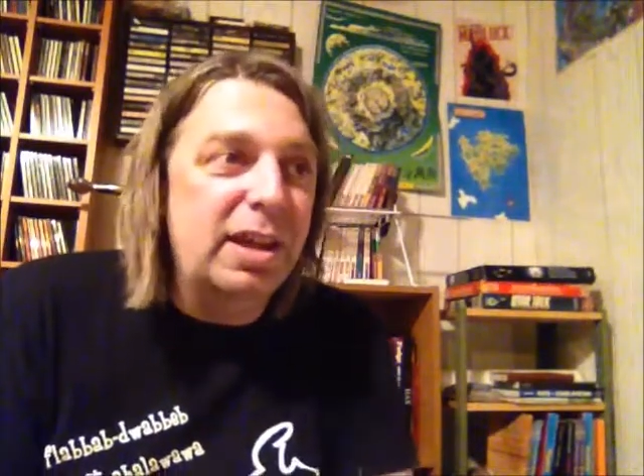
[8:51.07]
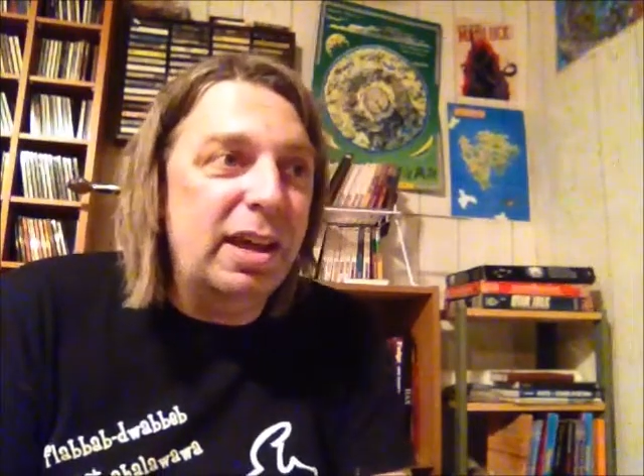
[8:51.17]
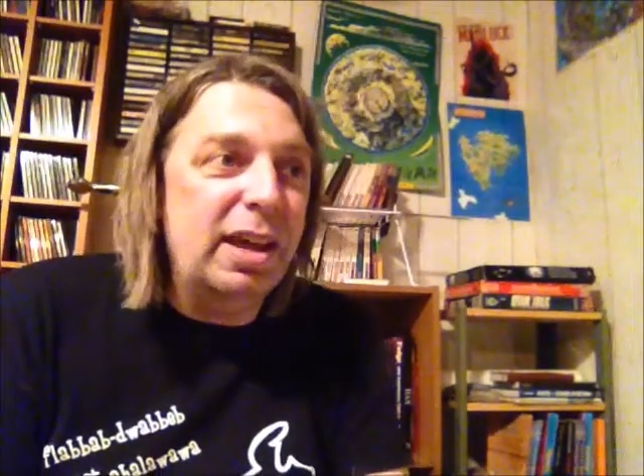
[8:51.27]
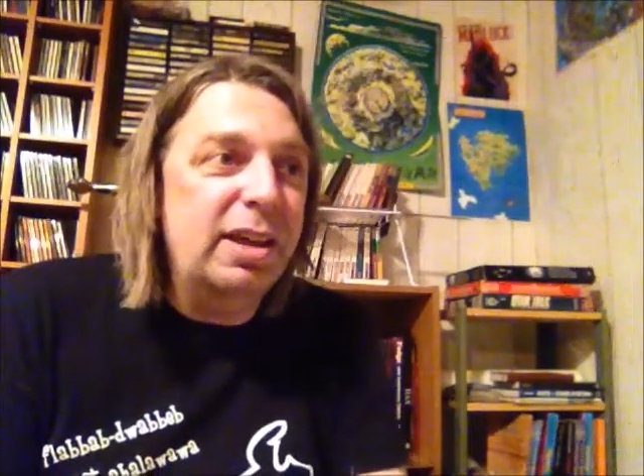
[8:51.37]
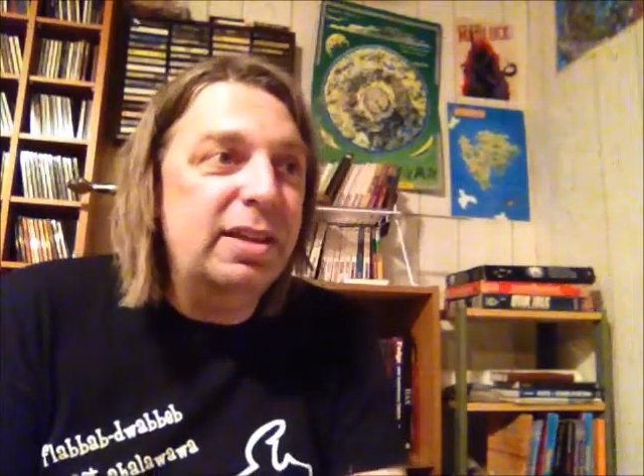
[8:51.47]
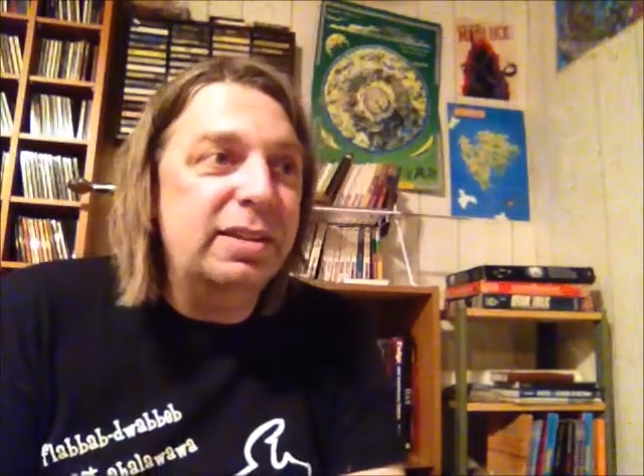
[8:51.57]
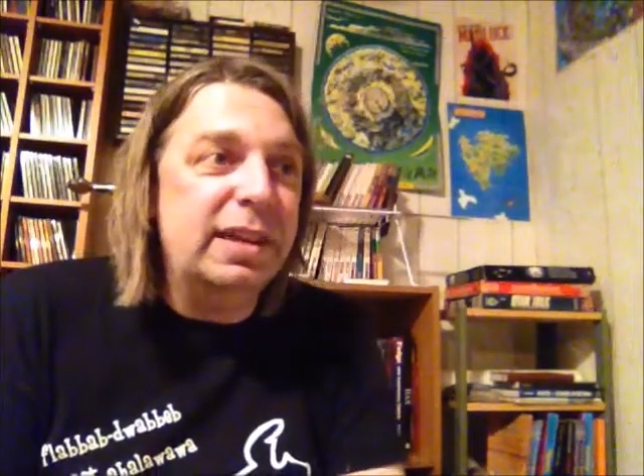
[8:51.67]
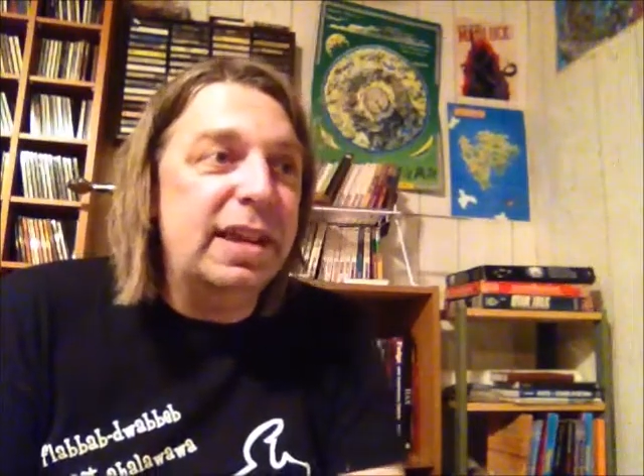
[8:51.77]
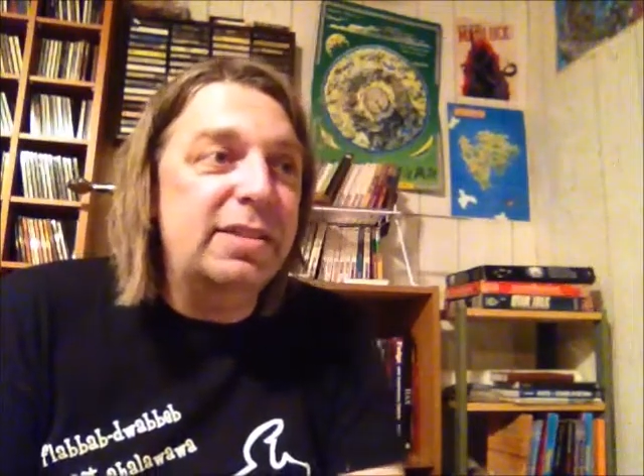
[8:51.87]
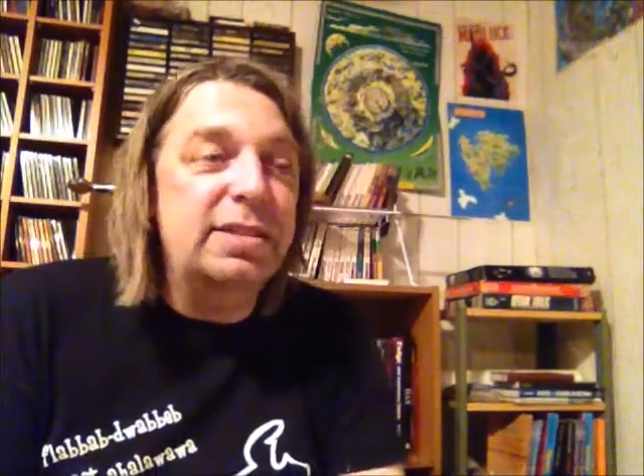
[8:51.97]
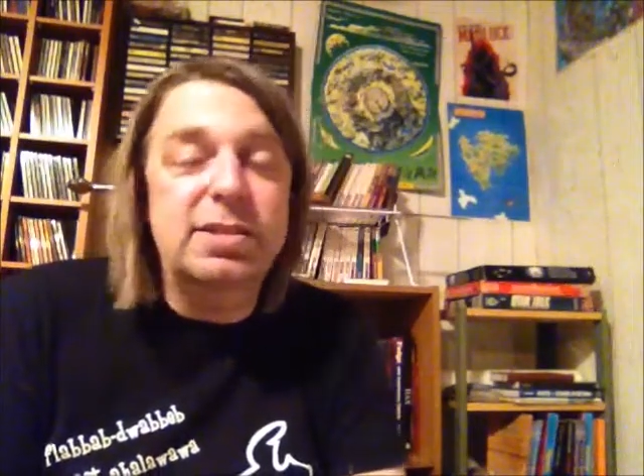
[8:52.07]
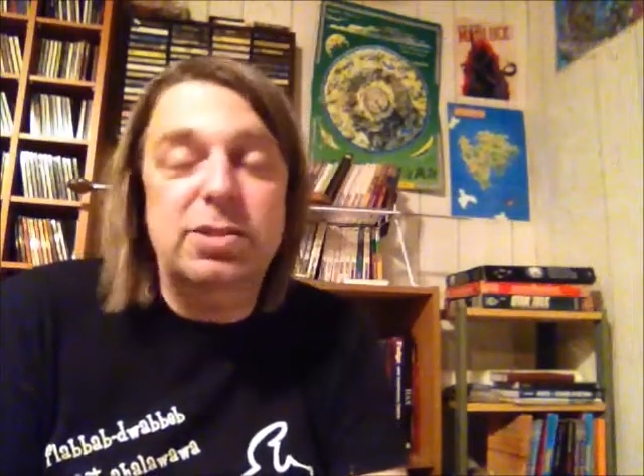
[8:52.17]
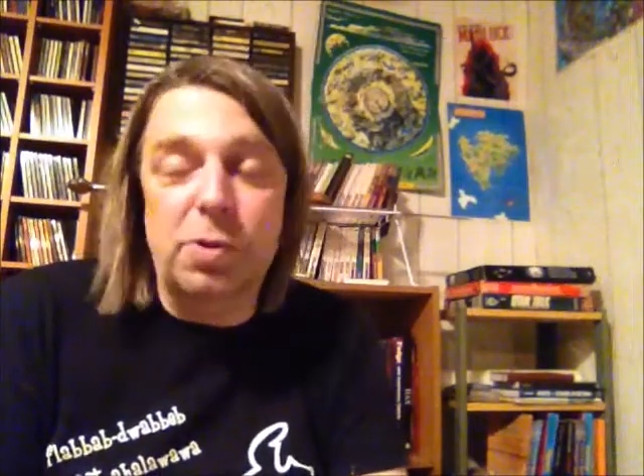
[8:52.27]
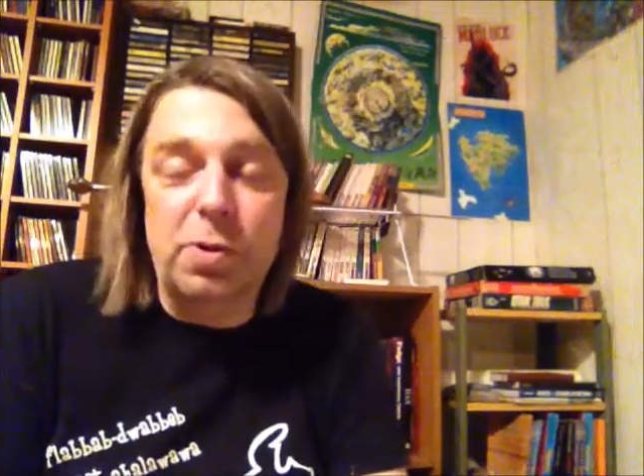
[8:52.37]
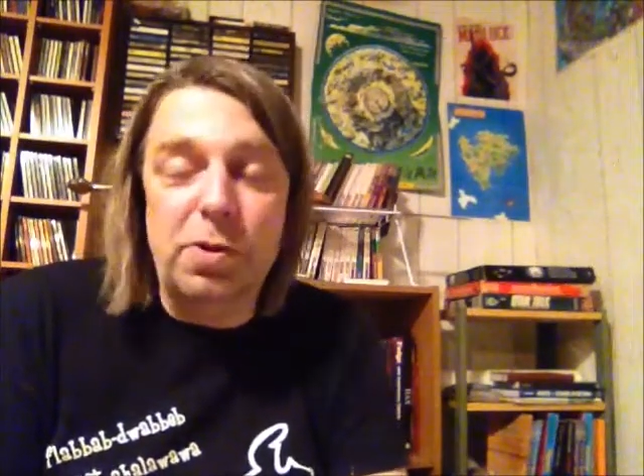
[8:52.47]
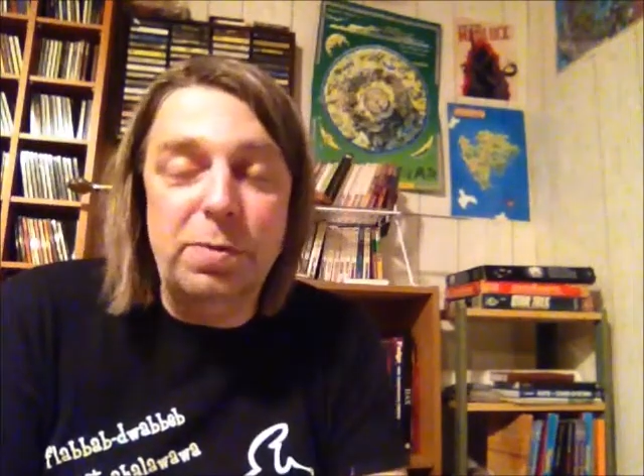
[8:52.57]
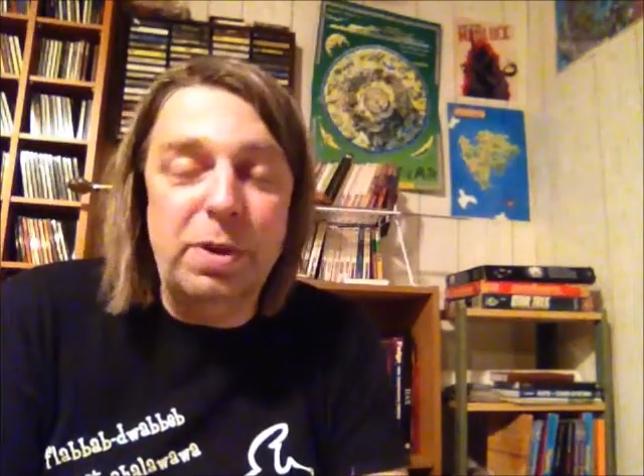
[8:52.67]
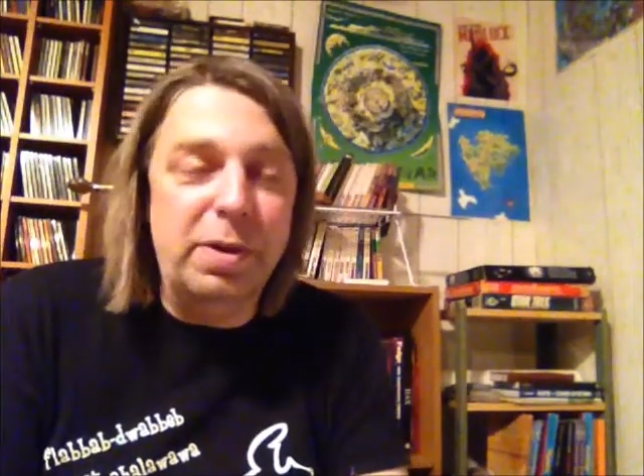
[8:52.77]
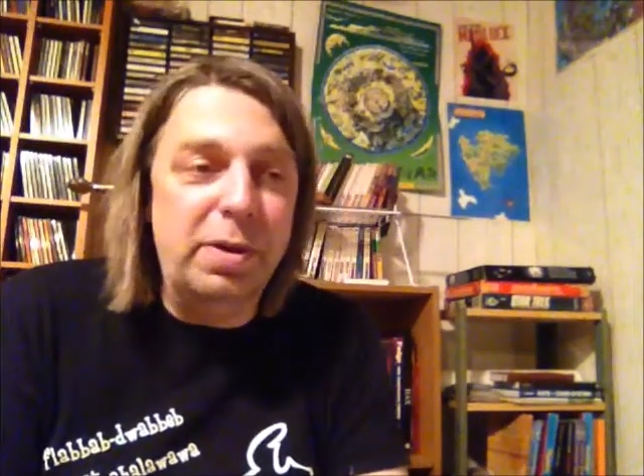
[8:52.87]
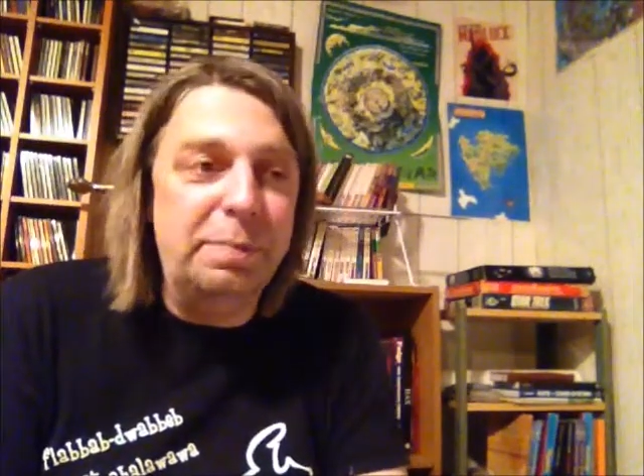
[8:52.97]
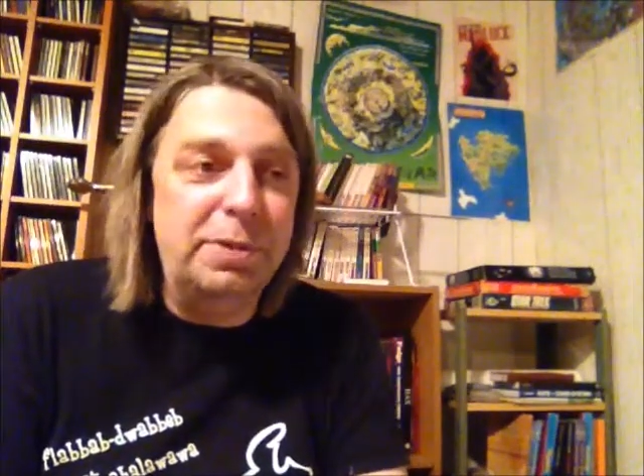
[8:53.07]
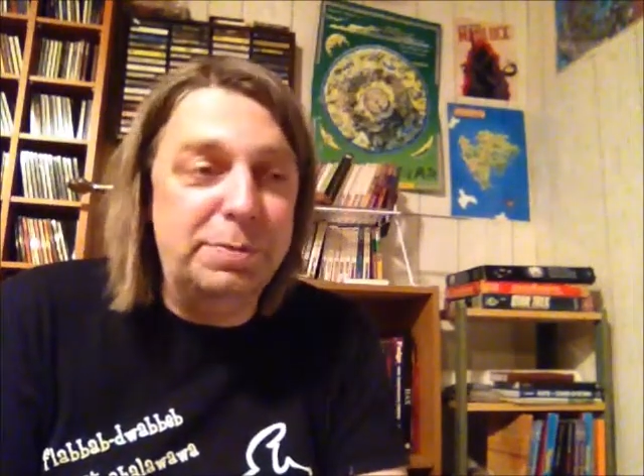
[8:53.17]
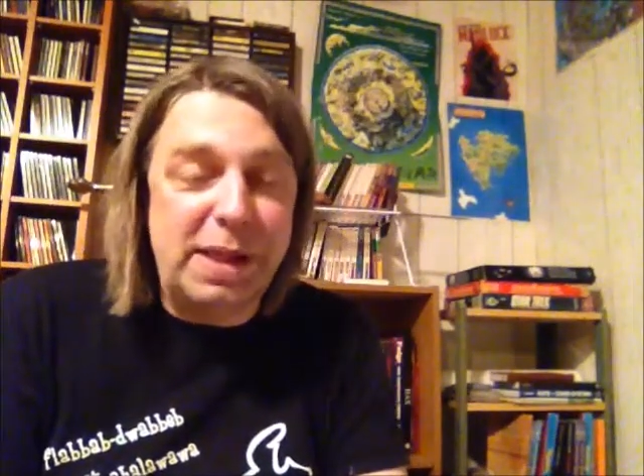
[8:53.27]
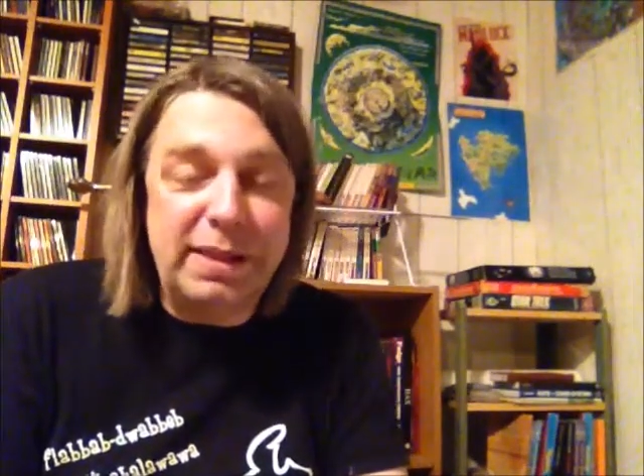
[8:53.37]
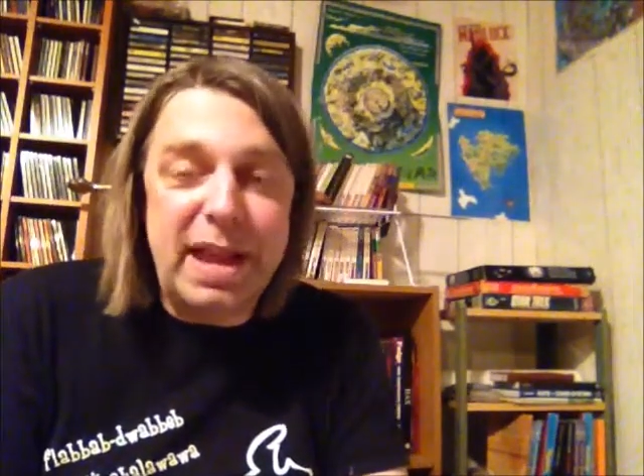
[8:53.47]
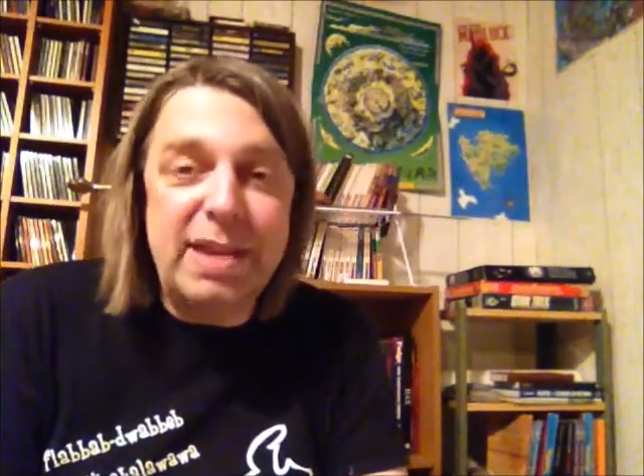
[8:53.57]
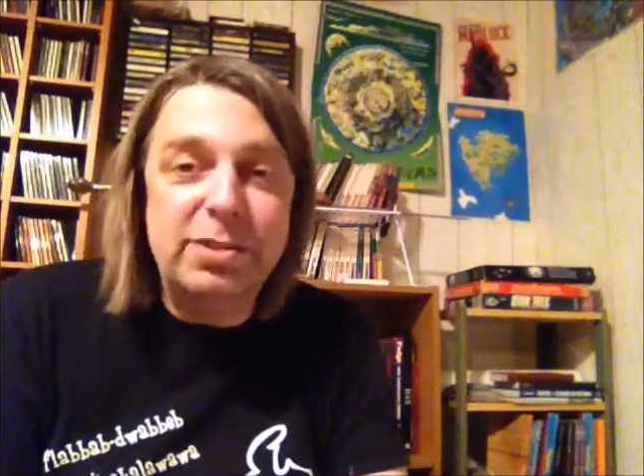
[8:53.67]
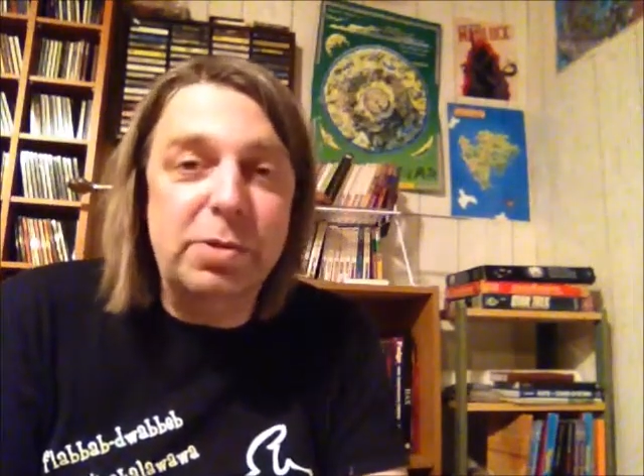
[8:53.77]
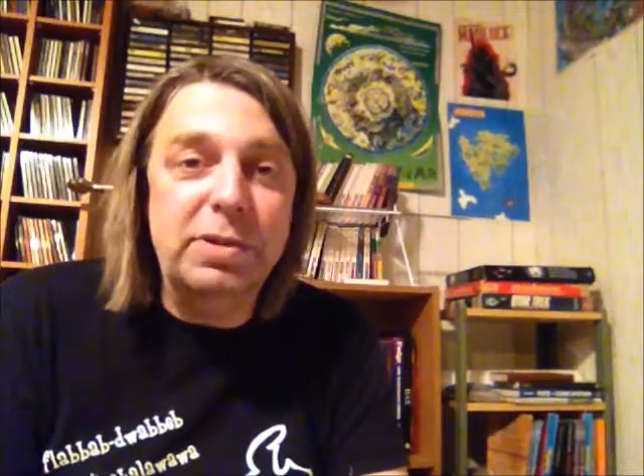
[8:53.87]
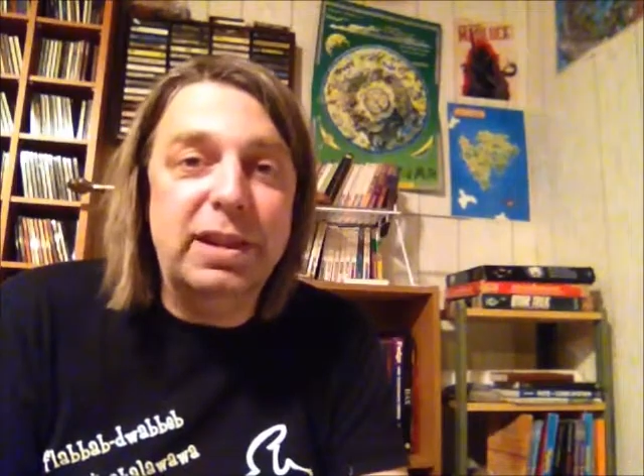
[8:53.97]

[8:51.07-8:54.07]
and they can disturb a spellcaster.